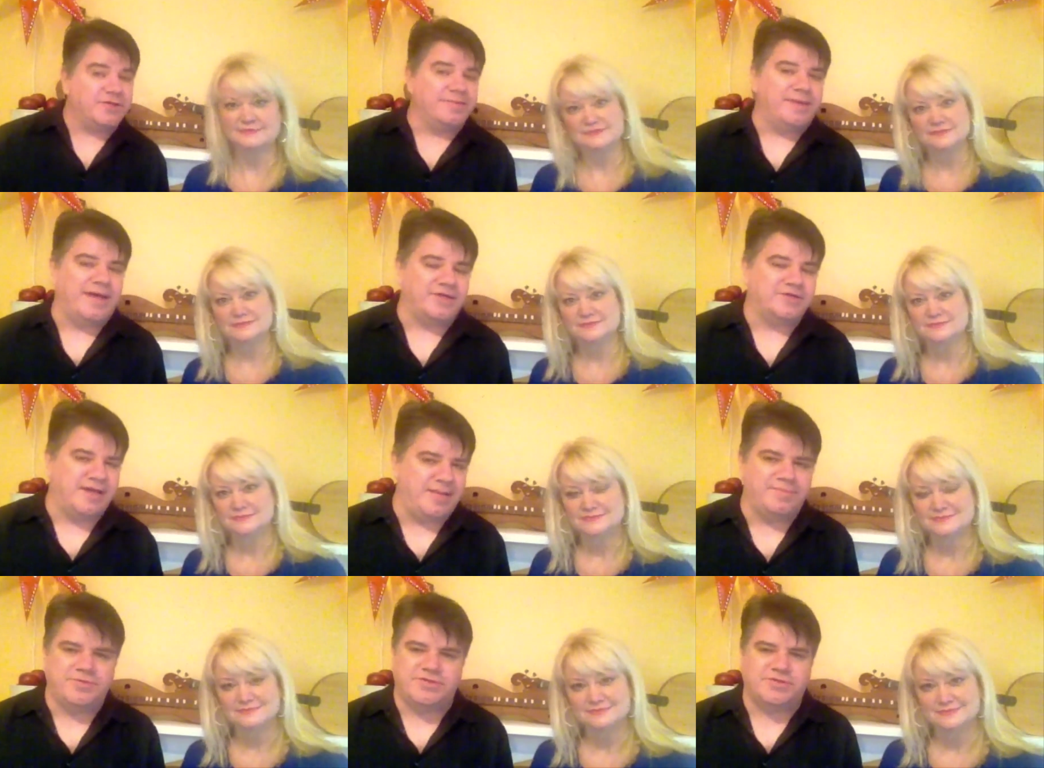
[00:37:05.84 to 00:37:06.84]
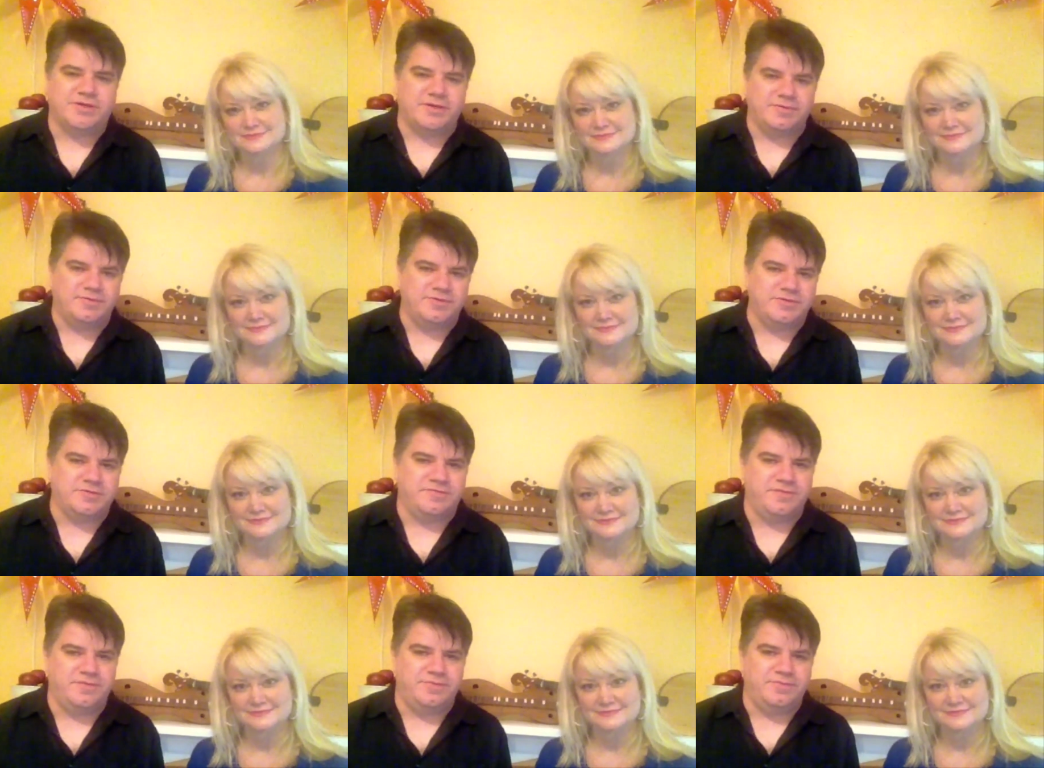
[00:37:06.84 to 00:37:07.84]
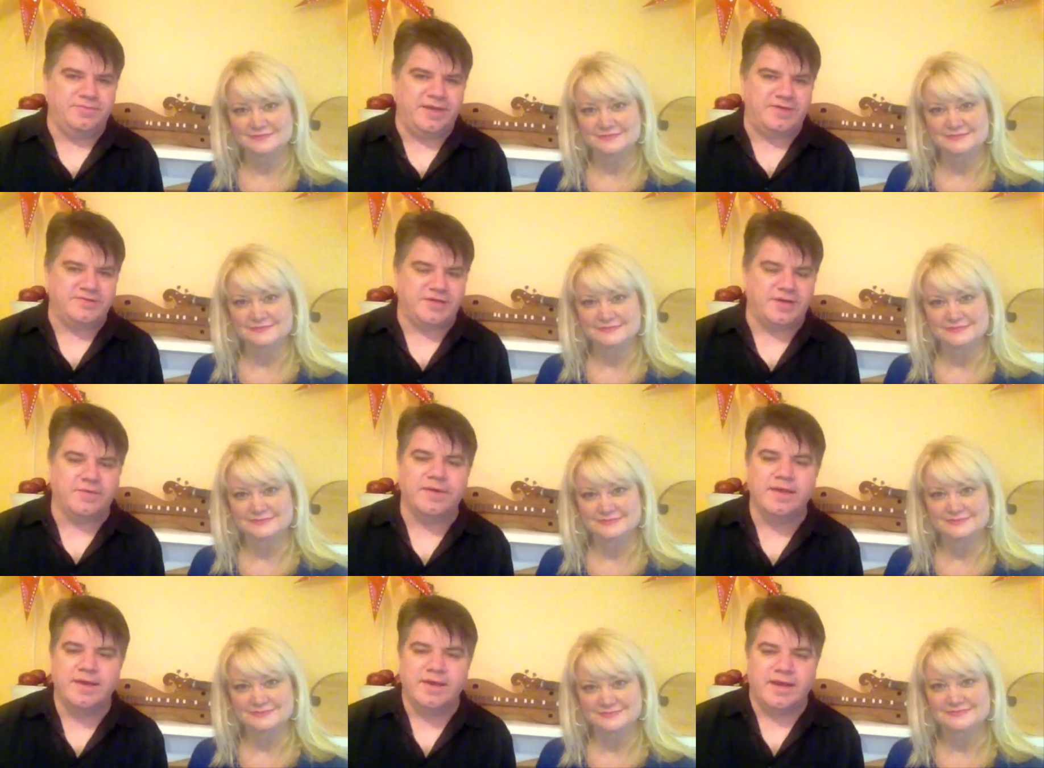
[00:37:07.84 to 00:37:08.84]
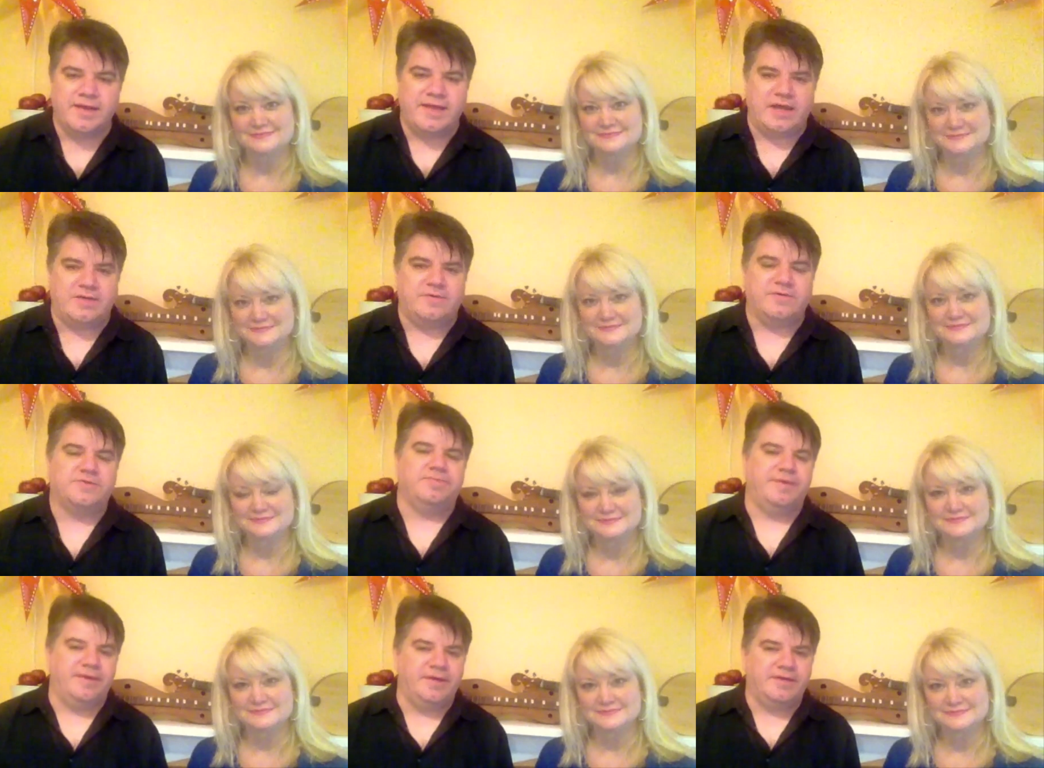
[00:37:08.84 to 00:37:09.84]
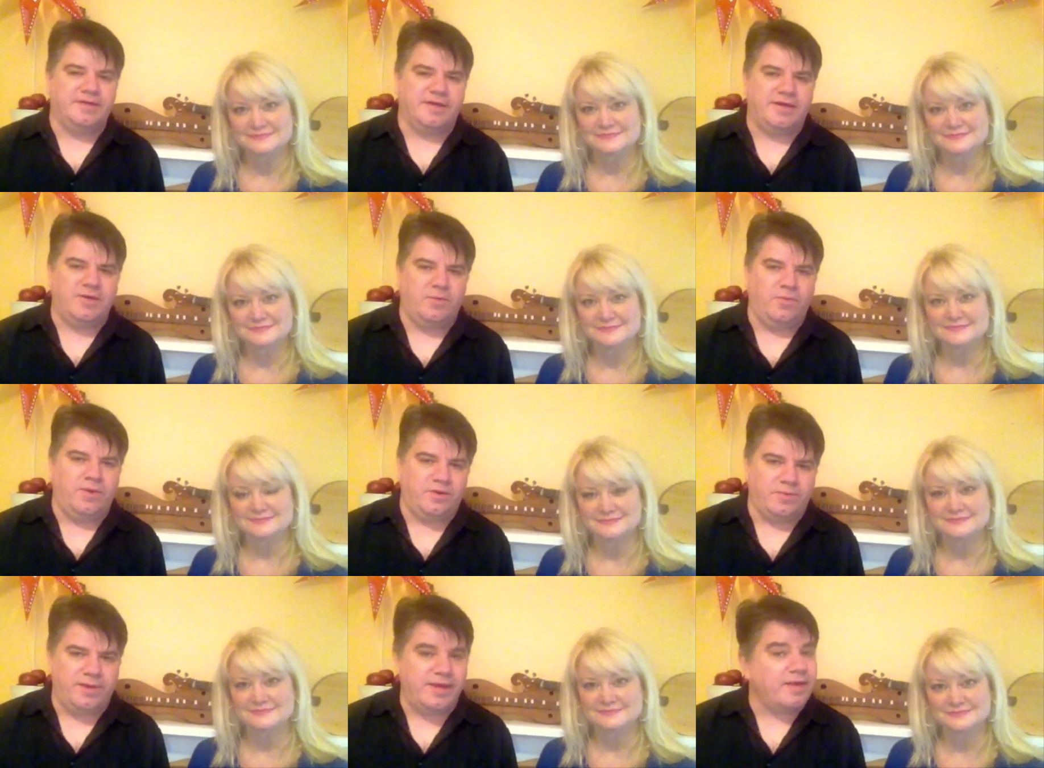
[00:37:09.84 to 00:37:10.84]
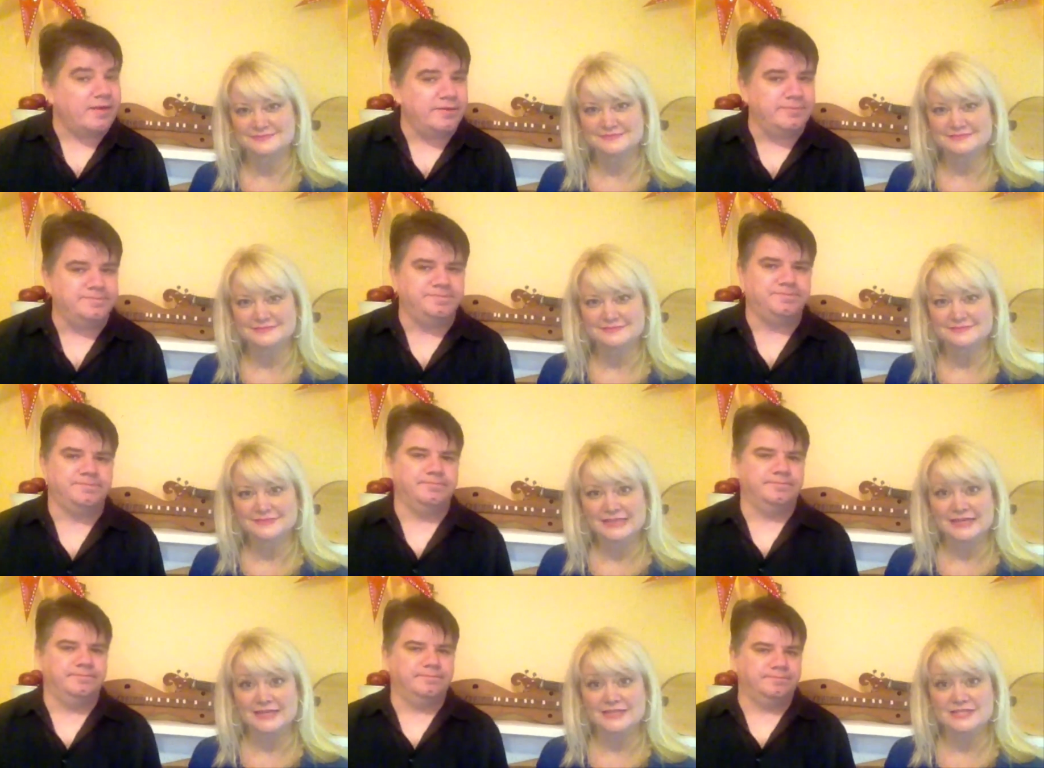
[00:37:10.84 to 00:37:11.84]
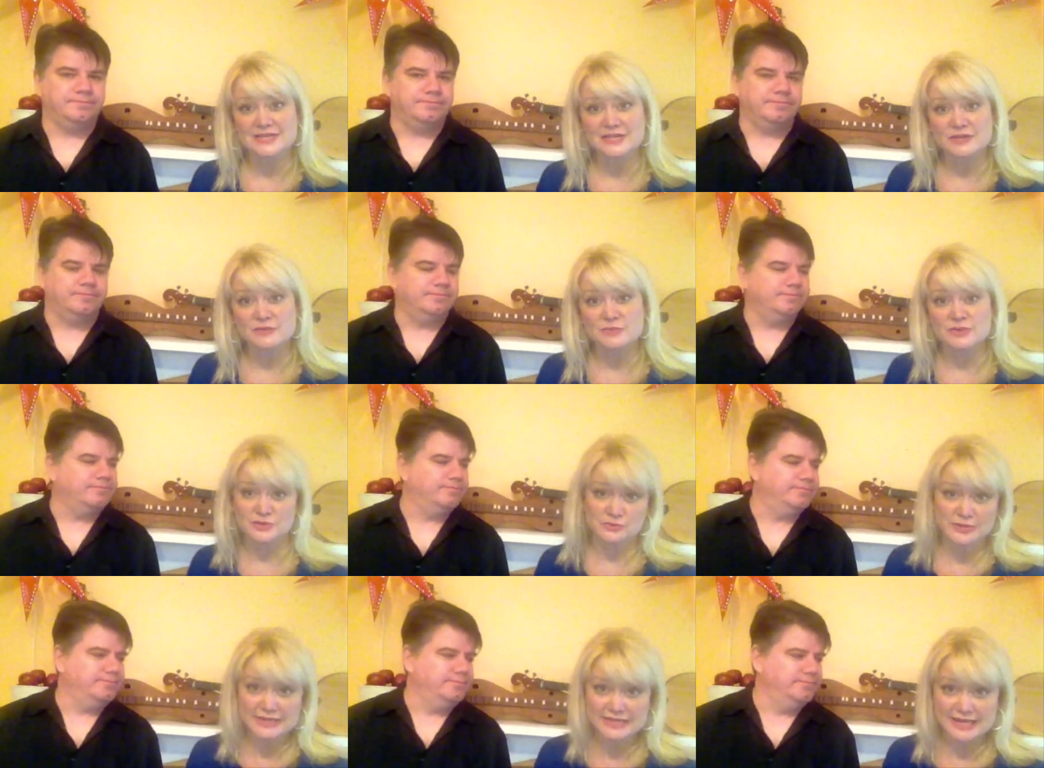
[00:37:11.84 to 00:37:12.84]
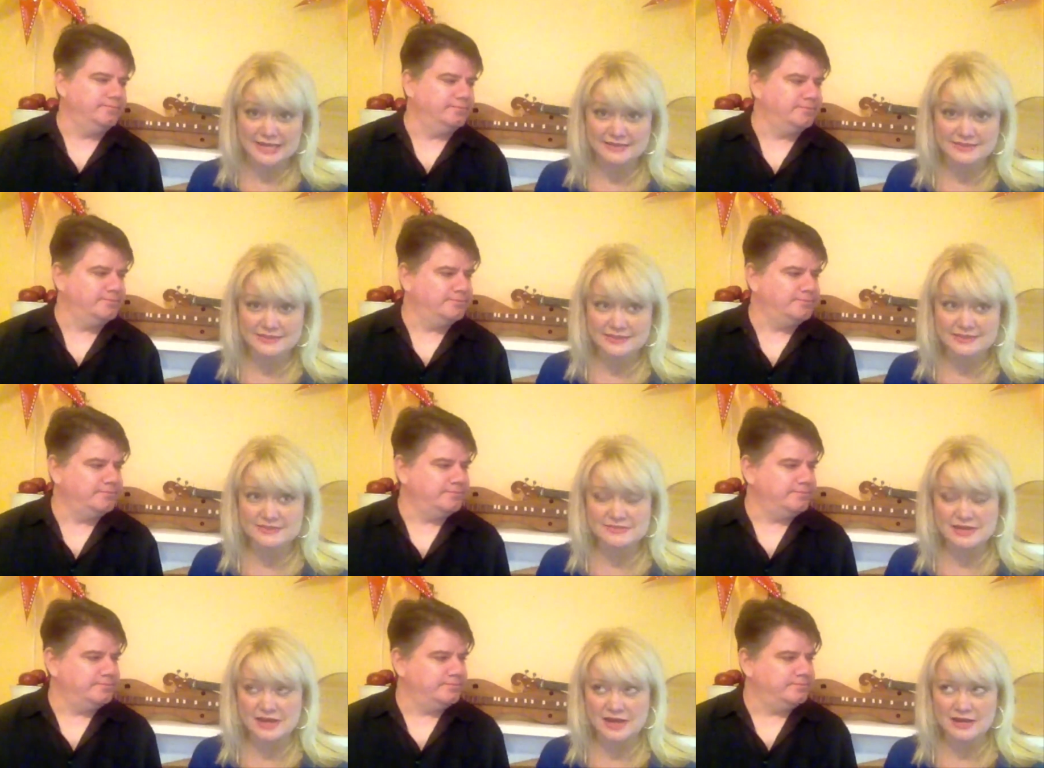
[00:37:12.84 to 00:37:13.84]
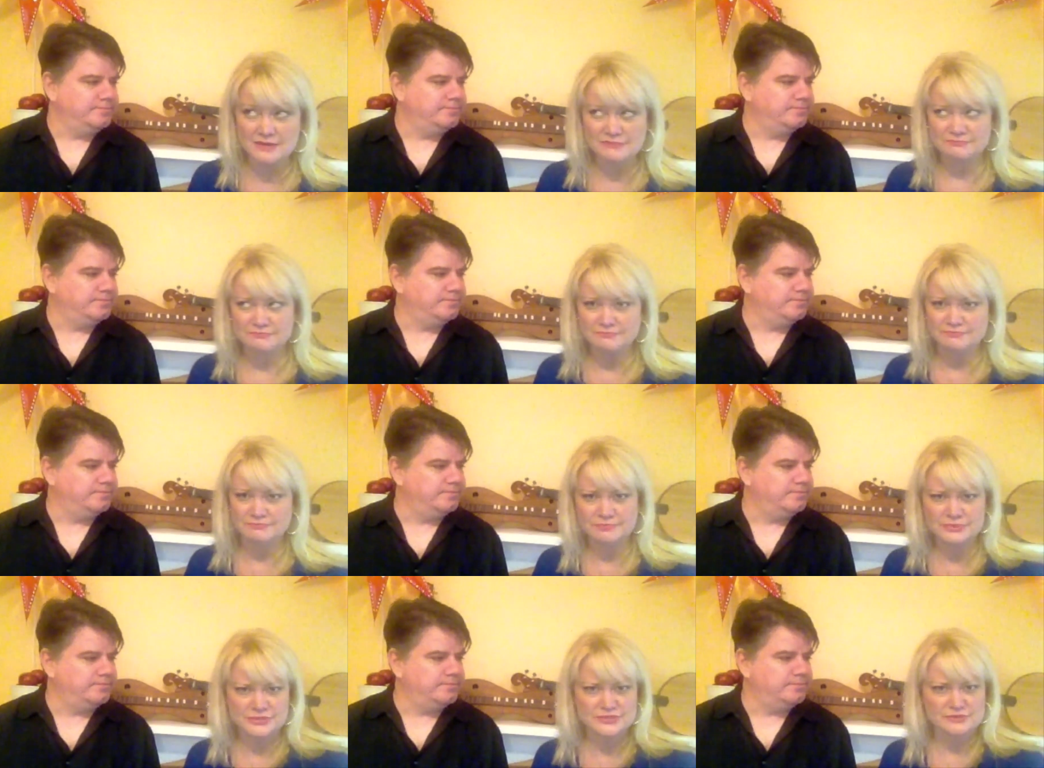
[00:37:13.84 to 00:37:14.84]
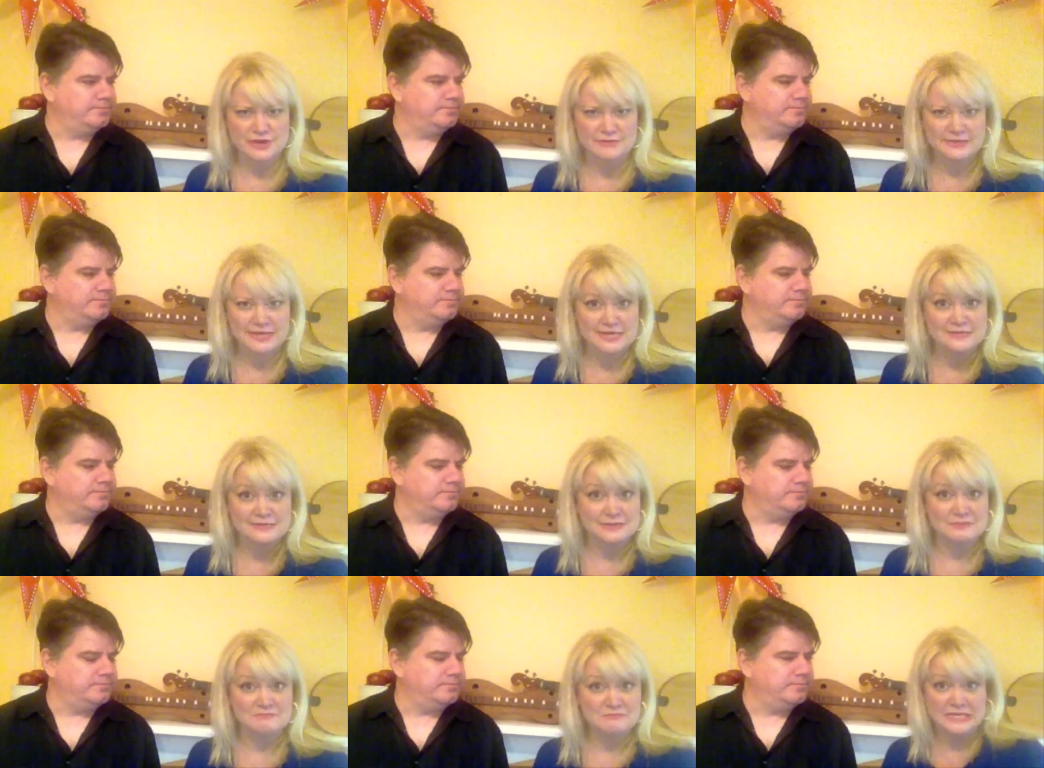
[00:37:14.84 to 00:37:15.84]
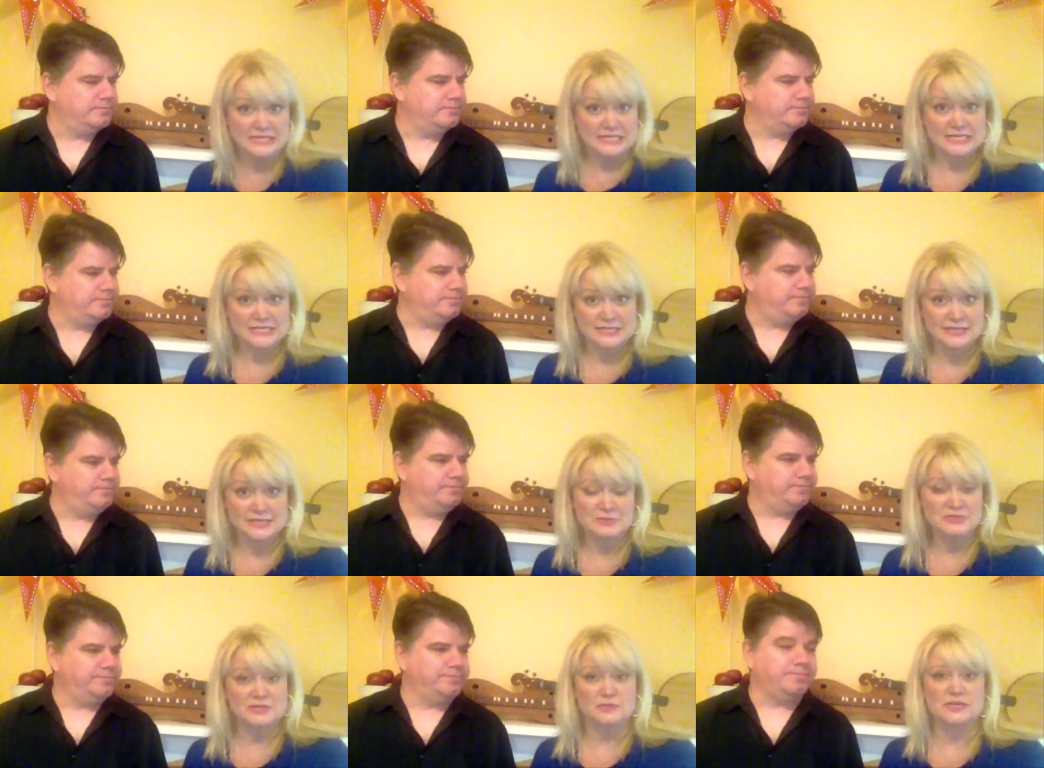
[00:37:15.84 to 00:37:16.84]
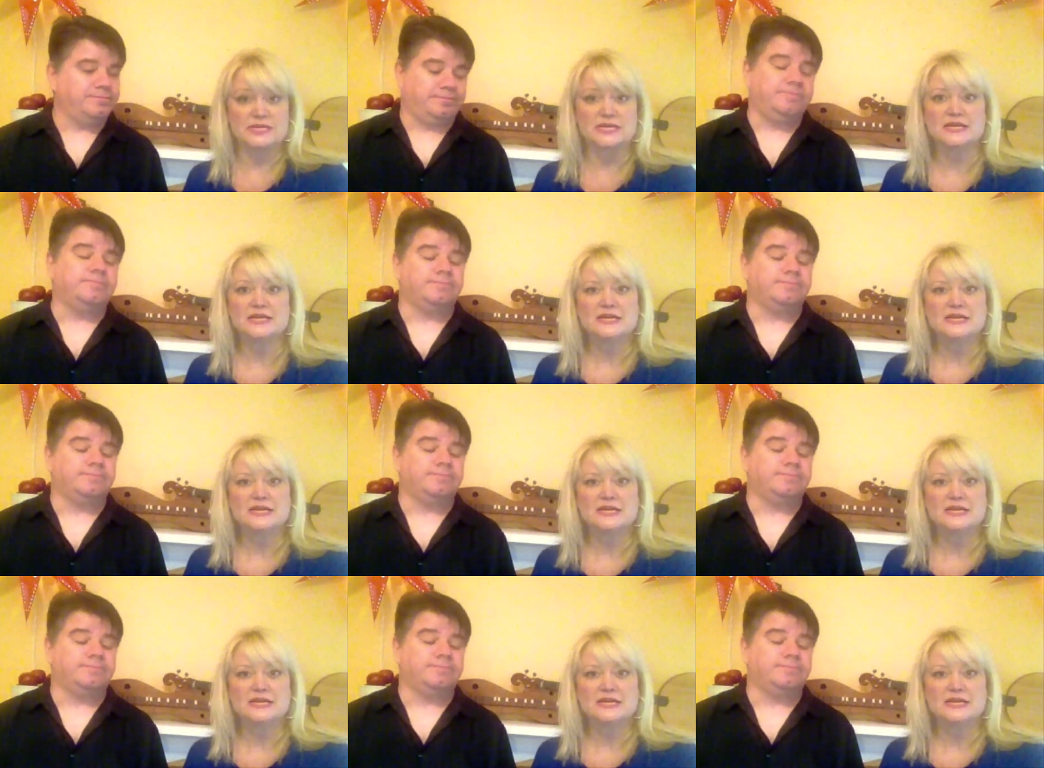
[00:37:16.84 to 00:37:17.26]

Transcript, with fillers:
Speaker 1: year, but actually happened just a, just a few days ago, and that, of course, would be Kentucky Winter Weekend.
Speaker 2: And Kentucky Winter Weekend is I would describe it as a mini Kentucky Music Week.